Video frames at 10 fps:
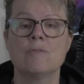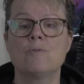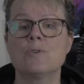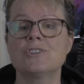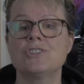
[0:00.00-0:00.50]

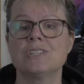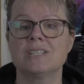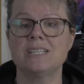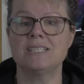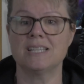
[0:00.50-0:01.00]

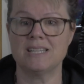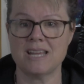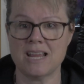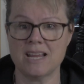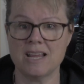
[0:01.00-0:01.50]
Fortunately,
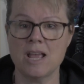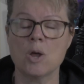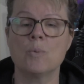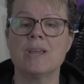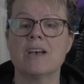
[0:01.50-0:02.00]
today
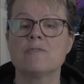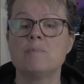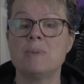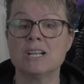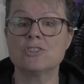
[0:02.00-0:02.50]
we have
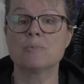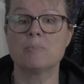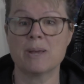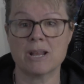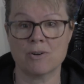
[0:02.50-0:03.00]

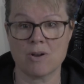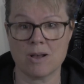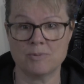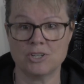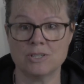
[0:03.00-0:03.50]
much better
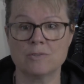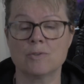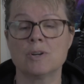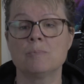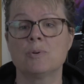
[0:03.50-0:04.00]
options
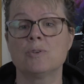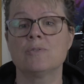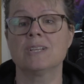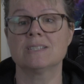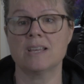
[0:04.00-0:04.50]
for
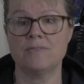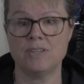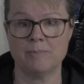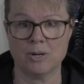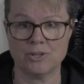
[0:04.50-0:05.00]
improving
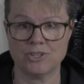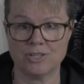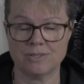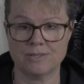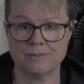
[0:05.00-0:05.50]
safety
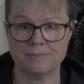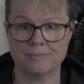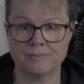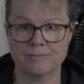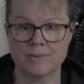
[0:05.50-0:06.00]
margins.
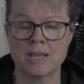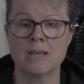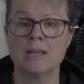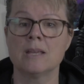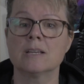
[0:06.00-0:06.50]

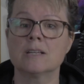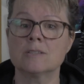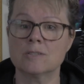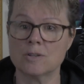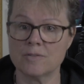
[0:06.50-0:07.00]

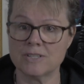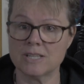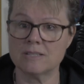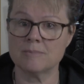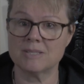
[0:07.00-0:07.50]

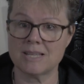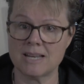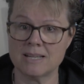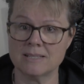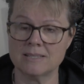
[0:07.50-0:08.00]
Conservatism
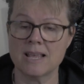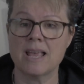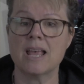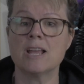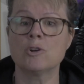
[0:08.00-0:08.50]
settings
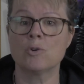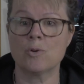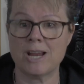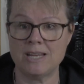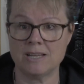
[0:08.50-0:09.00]
and
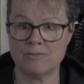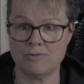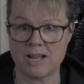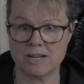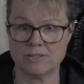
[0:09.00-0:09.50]
gradient
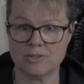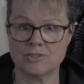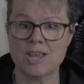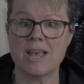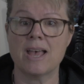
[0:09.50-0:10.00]

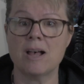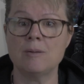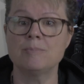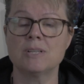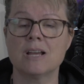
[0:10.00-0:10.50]
factors
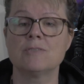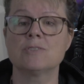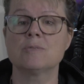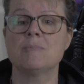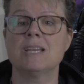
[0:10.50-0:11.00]
help
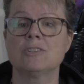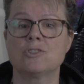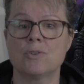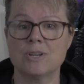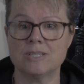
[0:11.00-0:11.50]
divers make
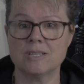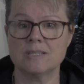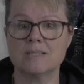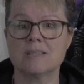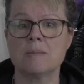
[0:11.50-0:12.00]

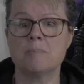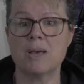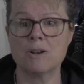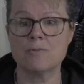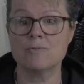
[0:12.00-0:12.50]
choices that
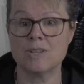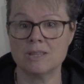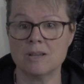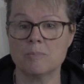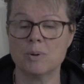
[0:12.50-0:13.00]
better
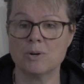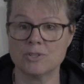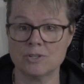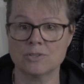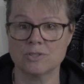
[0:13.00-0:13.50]
fit their
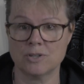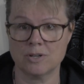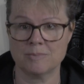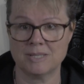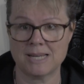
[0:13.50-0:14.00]
personal
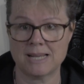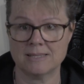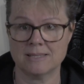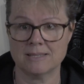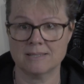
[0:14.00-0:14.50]

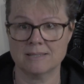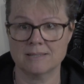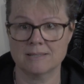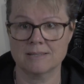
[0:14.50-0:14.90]
circumstances.